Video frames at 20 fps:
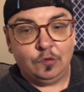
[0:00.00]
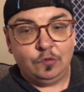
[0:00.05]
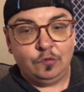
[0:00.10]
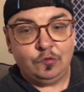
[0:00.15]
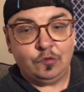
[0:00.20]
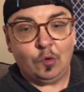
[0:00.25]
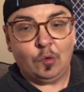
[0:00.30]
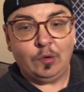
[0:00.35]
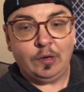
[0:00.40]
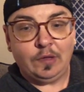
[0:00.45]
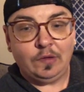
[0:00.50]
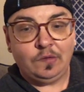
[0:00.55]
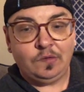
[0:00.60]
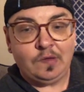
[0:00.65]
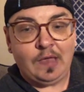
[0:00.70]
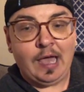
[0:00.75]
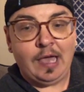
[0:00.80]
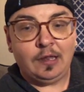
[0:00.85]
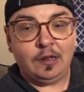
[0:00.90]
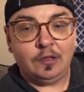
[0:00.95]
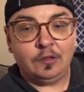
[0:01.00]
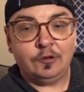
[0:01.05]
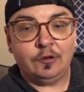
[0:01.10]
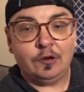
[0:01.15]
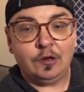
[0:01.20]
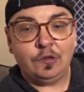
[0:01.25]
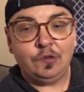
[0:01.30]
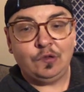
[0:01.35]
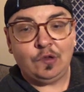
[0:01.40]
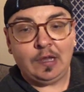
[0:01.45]
Jonah sat
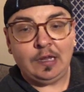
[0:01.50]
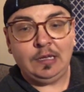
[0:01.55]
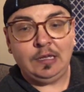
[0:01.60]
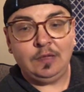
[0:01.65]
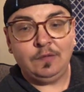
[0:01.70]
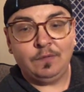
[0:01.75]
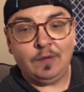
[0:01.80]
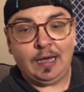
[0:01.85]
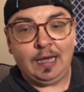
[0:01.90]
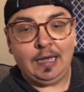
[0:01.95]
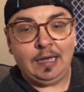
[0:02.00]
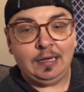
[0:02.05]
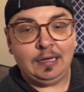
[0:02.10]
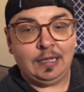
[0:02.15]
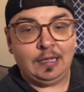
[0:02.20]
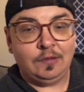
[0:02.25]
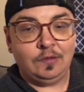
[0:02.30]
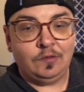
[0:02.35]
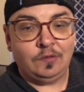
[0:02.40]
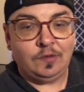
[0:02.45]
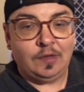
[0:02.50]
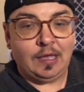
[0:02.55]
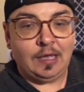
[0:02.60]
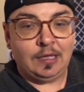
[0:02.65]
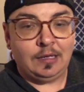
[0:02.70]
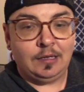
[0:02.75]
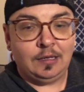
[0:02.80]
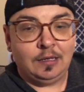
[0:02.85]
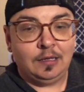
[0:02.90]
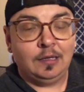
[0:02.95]
under a shady vine and
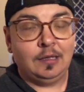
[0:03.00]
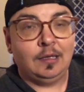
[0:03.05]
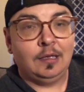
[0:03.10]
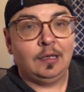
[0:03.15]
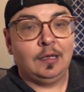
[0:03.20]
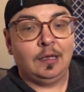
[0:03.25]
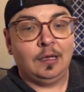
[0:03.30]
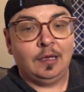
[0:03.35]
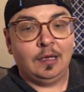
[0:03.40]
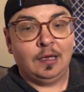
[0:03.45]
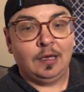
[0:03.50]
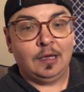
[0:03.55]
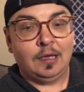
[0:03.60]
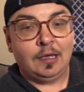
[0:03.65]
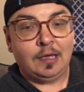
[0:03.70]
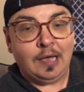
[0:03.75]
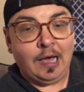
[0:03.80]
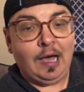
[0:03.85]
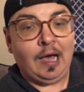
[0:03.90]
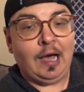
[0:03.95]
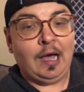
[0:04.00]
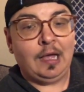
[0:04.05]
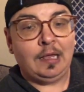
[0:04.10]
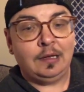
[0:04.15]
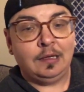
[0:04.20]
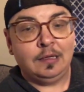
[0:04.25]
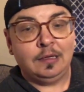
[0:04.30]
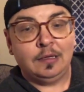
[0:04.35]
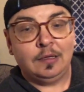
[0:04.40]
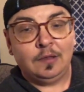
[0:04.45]
said,
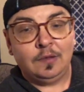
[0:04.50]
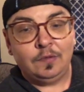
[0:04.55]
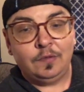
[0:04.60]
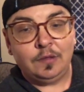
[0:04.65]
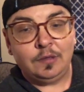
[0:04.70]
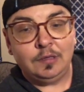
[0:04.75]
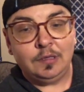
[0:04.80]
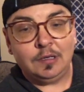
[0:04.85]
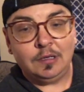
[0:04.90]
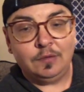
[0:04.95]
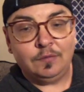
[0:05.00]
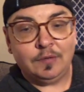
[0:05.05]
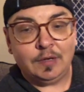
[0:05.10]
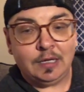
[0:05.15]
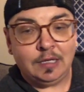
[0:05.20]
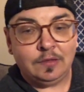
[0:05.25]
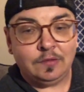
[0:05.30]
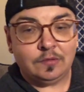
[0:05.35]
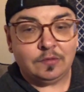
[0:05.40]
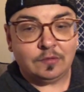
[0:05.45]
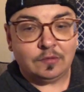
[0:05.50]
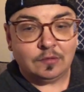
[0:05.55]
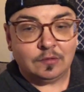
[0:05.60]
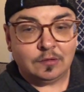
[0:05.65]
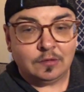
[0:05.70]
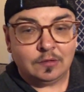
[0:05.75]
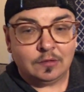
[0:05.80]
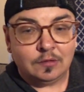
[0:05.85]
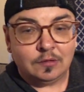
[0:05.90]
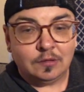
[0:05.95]
God, the Ninevites
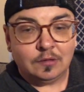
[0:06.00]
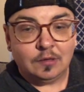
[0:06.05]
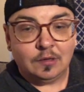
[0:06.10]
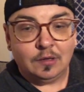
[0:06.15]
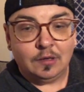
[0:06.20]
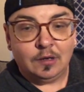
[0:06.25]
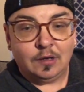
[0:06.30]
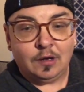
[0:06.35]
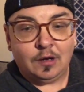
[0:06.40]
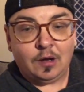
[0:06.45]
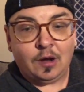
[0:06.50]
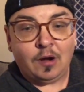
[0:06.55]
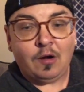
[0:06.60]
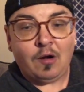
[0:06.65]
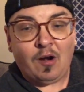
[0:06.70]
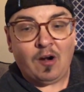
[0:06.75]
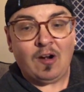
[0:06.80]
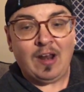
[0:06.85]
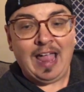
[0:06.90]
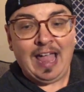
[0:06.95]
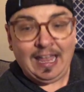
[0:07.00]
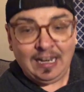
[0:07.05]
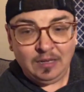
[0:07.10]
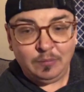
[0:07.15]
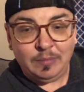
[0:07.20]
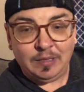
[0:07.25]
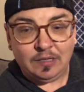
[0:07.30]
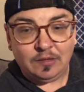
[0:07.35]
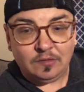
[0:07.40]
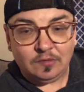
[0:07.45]
are our
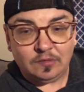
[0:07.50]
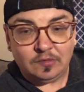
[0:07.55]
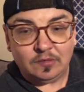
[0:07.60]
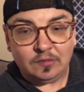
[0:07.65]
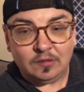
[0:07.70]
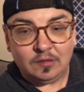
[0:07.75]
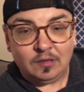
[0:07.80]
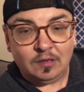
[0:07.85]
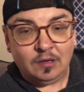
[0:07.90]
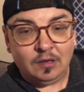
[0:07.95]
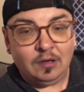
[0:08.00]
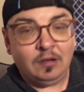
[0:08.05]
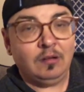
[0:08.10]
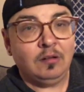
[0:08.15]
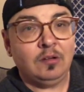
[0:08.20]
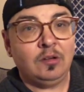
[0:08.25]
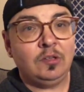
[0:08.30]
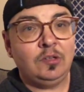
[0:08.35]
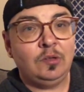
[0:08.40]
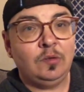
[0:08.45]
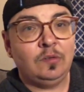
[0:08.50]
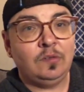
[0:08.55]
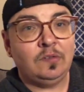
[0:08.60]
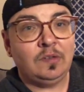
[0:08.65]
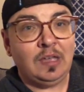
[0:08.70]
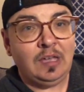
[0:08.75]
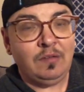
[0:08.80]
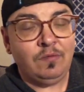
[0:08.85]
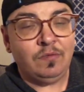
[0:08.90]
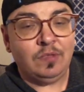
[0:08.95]
enemies. How could you
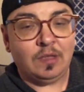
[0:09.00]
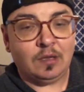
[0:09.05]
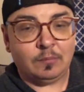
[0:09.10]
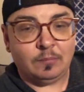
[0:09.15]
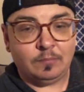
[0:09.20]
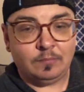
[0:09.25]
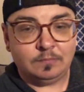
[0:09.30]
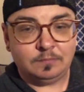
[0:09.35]
save them?